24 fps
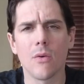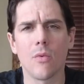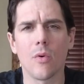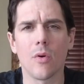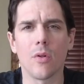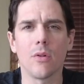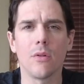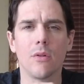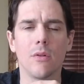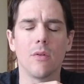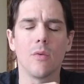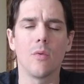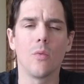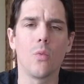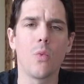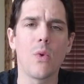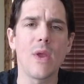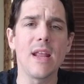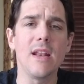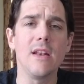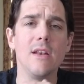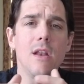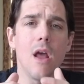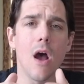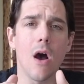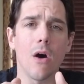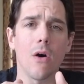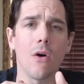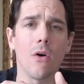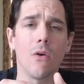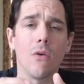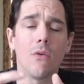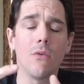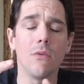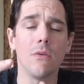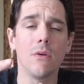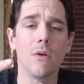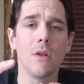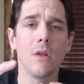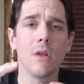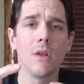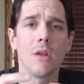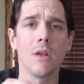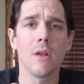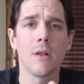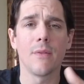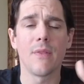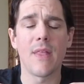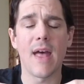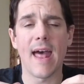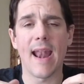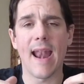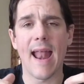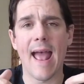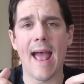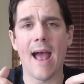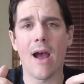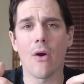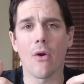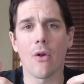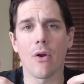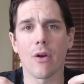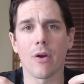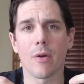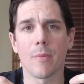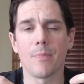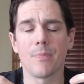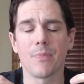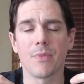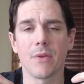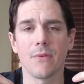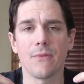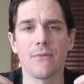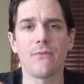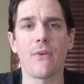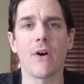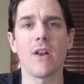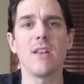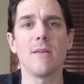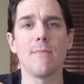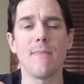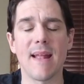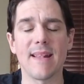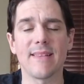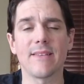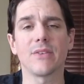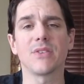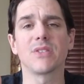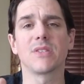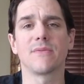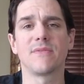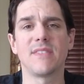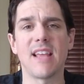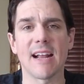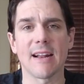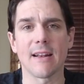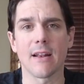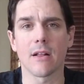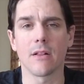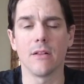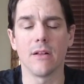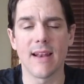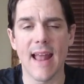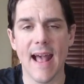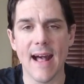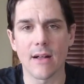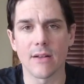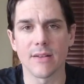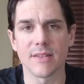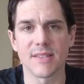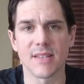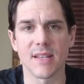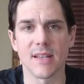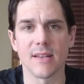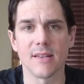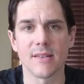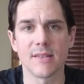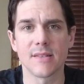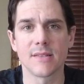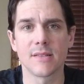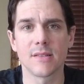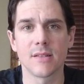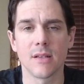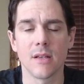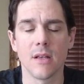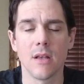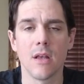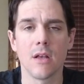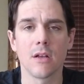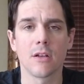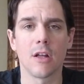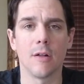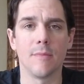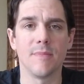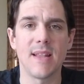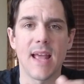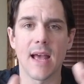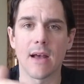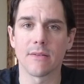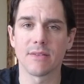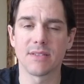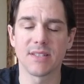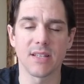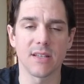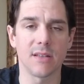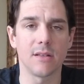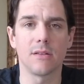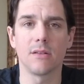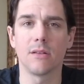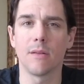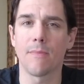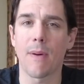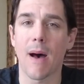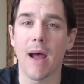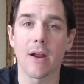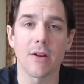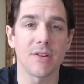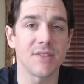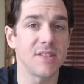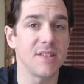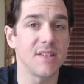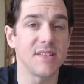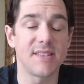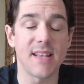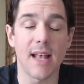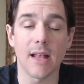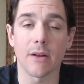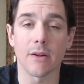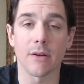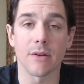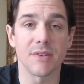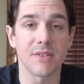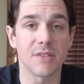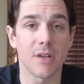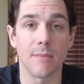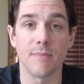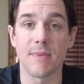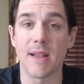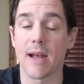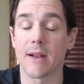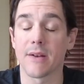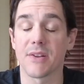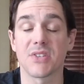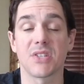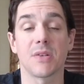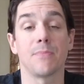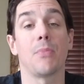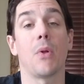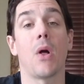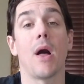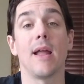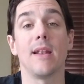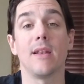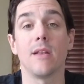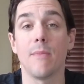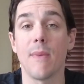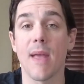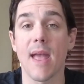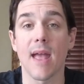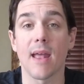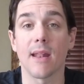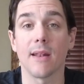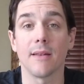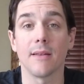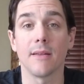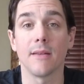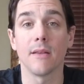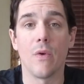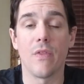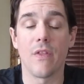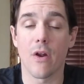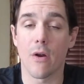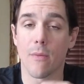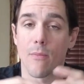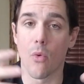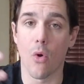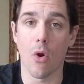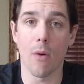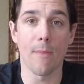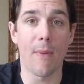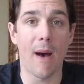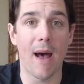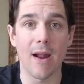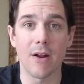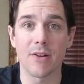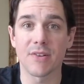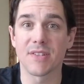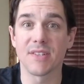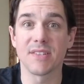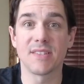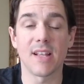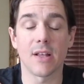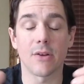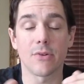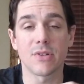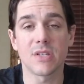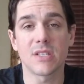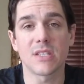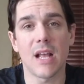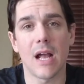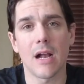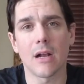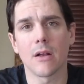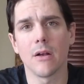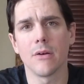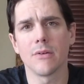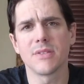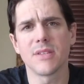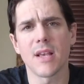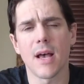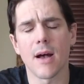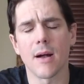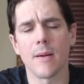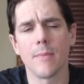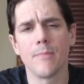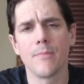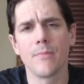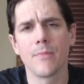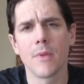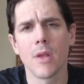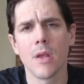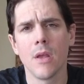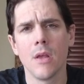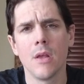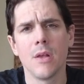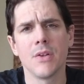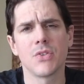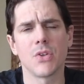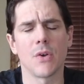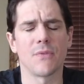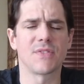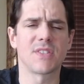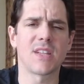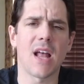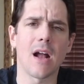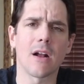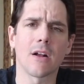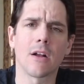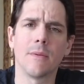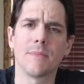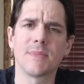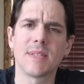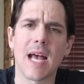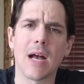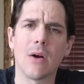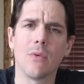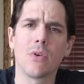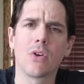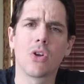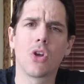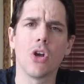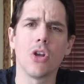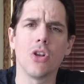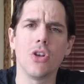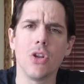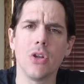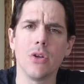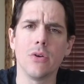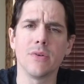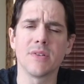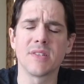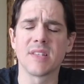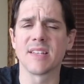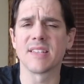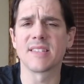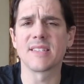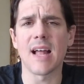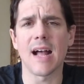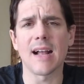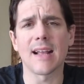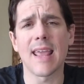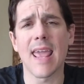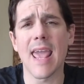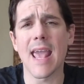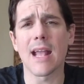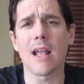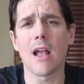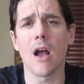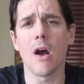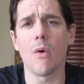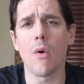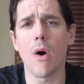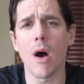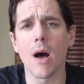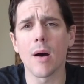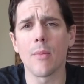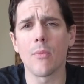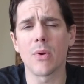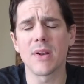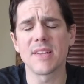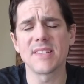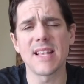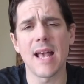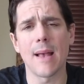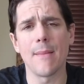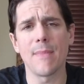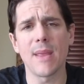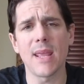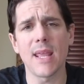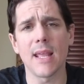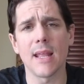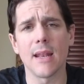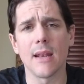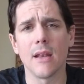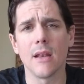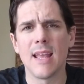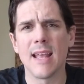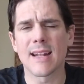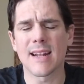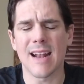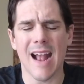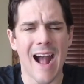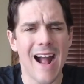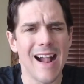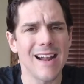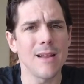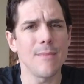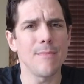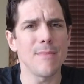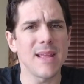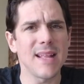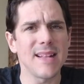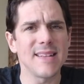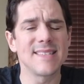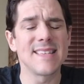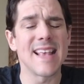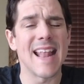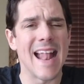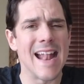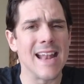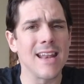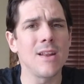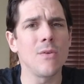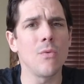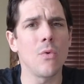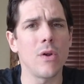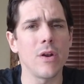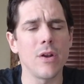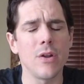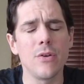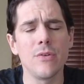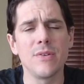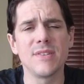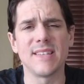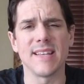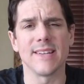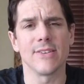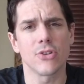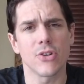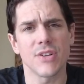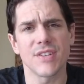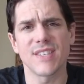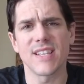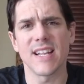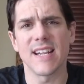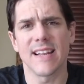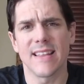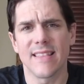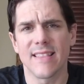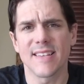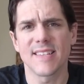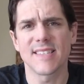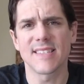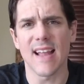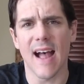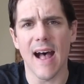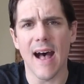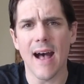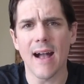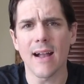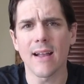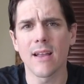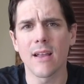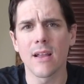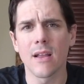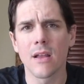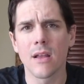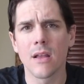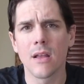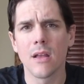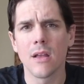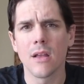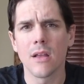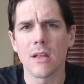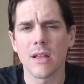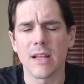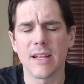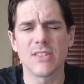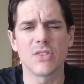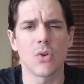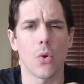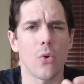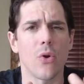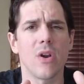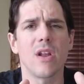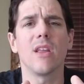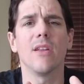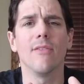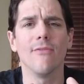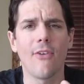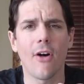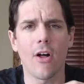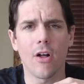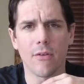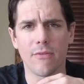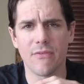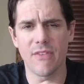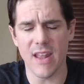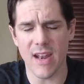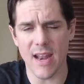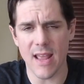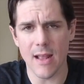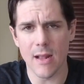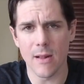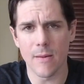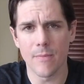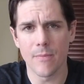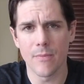Well, we know that our fundamentals of technical analysis come down to the buyers and the sellers, come down to supply and demand. When there are more buyers than sellers, the stock goes up. So if stock comes out with good news and the stock can't go up, what does that mean? It kind of means that anyone who is interested in the stock is already involved in it.